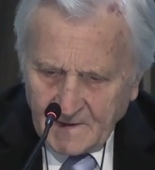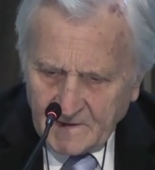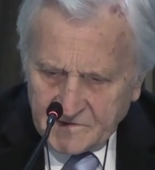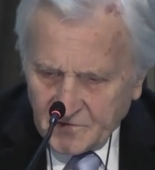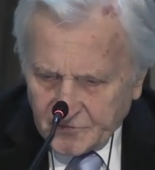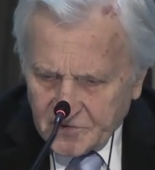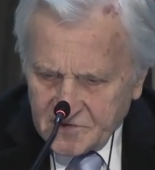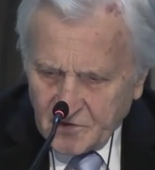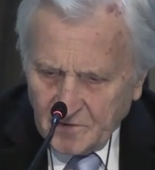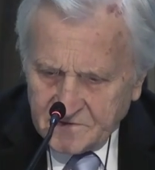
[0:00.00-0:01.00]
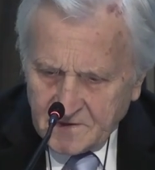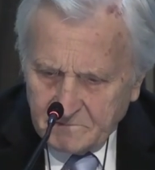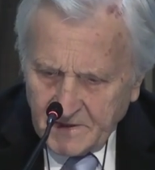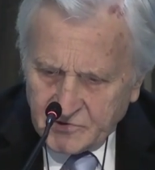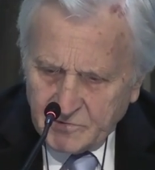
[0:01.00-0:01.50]
Sudden stops in
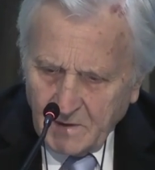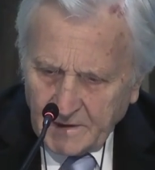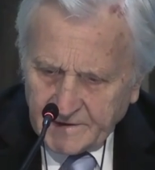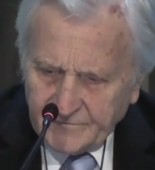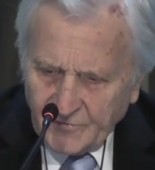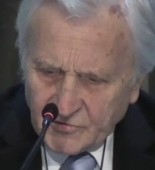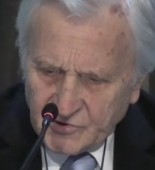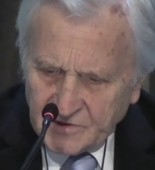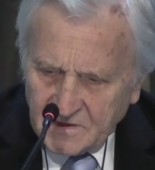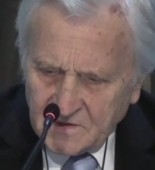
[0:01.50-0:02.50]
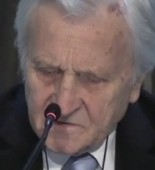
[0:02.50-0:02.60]
major market functioning,